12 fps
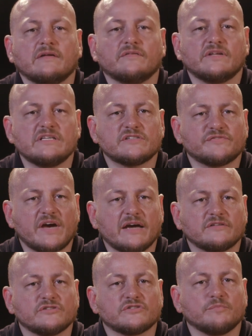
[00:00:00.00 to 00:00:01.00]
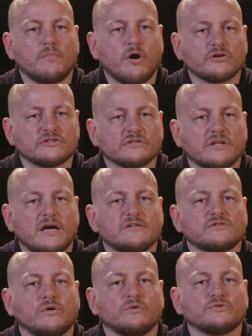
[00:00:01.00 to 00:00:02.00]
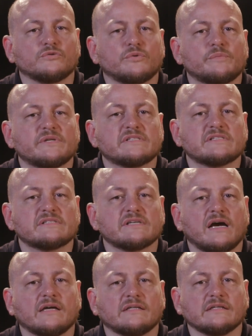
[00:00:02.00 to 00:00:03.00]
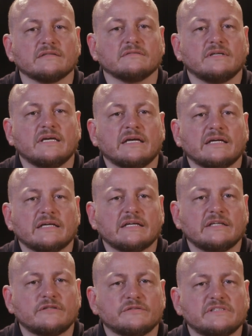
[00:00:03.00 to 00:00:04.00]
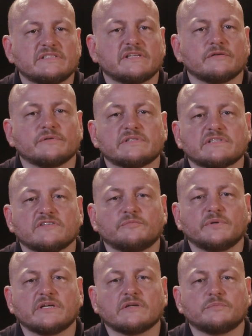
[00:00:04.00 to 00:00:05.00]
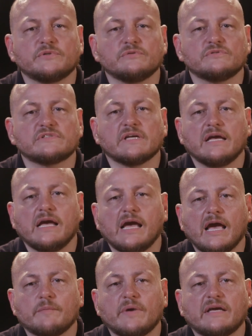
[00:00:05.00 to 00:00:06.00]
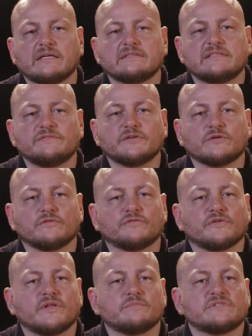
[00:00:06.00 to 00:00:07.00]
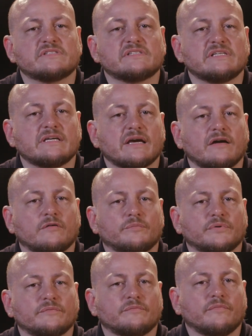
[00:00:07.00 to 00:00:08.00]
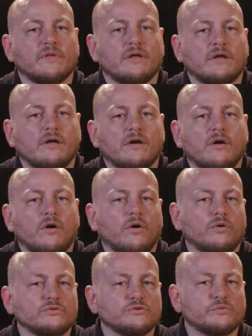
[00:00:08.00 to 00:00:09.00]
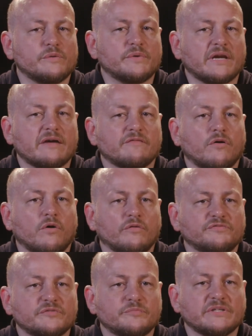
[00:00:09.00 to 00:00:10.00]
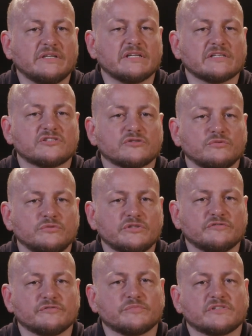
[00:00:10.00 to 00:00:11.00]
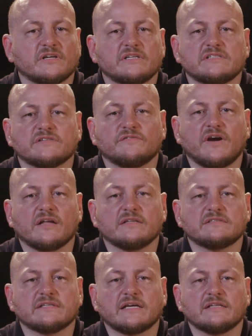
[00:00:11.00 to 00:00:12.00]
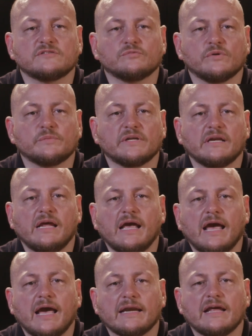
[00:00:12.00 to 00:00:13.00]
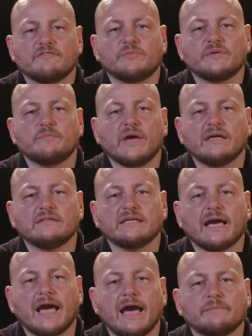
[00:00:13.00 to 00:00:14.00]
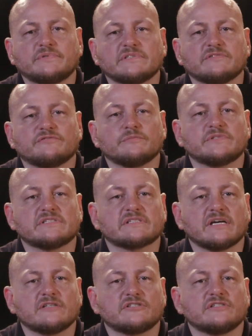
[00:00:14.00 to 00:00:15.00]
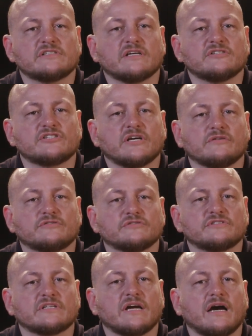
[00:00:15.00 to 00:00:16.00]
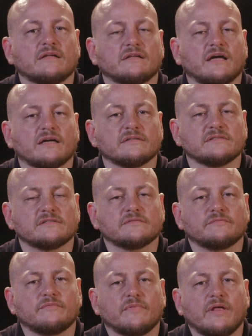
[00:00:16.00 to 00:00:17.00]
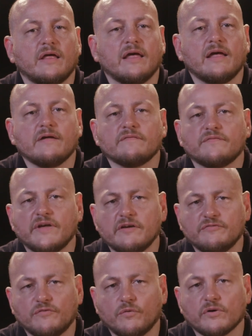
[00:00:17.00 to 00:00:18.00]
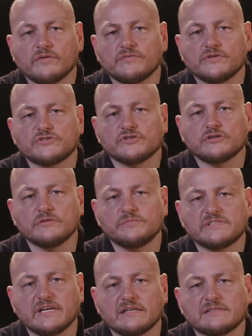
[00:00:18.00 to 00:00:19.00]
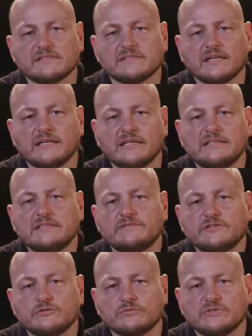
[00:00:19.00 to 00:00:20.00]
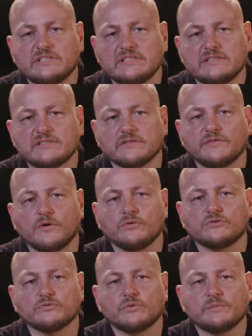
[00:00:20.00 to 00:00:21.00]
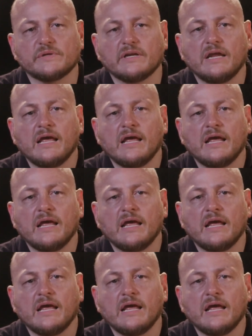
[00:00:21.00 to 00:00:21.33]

These factors marginalize older women in society, increase their risk of being abused, and make it difficult for them to seek help. Older women have often been excluded from studies of violence against women and have been mainly absent from discussions on shelters and hotlines. Therefore, the circumstances and individual needs of older women